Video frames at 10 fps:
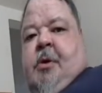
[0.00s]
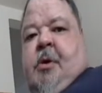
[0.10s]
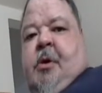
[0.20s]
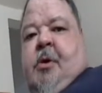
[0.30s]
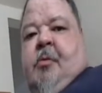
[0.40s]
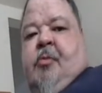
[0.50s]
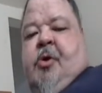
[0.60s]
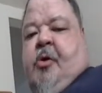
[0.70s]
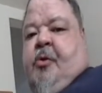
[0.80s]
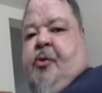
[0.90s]
You
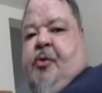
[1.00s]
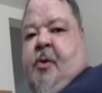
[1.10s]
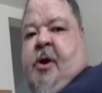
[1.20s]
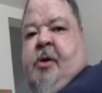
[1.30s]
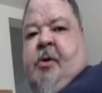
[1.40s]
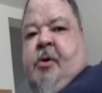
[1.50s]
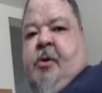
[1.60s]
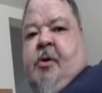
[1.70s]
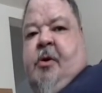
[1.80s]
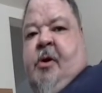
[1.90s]
don't sweat,
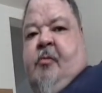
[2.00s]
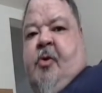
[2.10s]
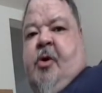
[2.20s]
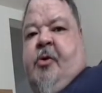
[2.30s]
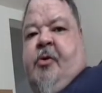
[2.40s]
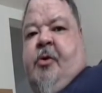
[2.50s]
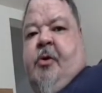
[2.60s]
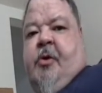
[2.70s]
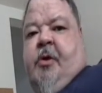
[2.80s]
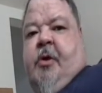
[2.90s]
not much,
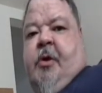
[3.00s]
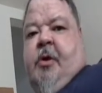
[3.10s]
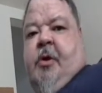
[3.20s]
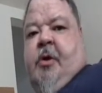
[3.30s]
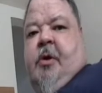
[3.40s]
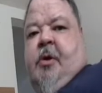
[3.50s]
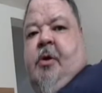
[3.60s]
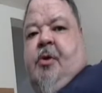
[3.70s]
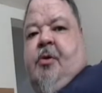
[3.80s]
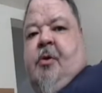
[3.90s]

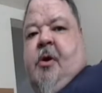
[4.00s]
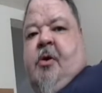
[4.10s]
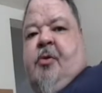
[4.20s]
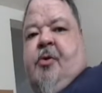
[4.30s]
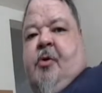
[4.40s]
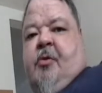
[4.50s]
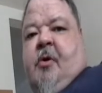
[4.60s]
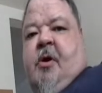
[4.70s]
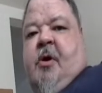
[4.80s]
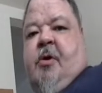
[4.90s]
because the air's so
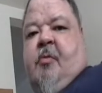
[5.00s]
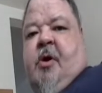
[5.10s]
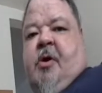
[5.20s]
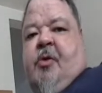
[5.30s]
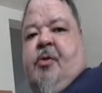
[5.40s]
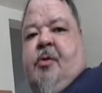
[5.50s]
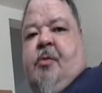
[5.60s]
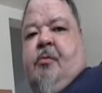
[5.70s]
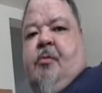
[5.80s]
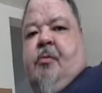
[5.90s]
dry, your body's
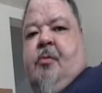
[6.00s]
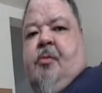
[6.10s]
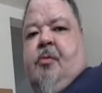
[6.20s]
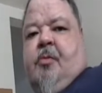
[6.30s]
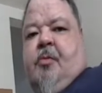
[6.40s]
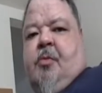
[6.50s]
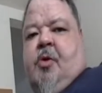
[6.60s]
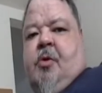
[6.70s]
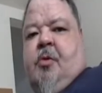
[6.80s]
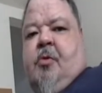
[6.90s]

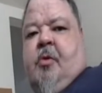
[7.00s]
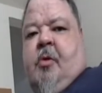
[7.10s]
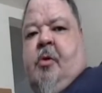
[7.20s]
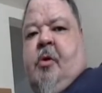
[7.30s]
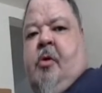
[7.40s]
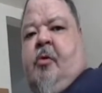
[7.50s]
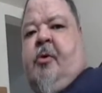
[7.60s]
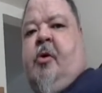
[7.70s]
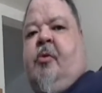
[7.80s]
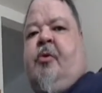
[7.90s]
controlling, holding
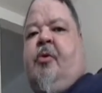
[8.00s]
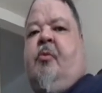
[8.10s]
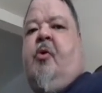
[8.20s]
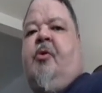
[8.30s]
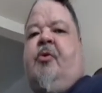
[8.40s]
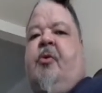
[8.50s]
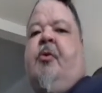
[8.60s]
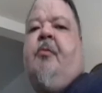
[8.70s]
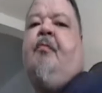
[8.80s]
on to the moisture.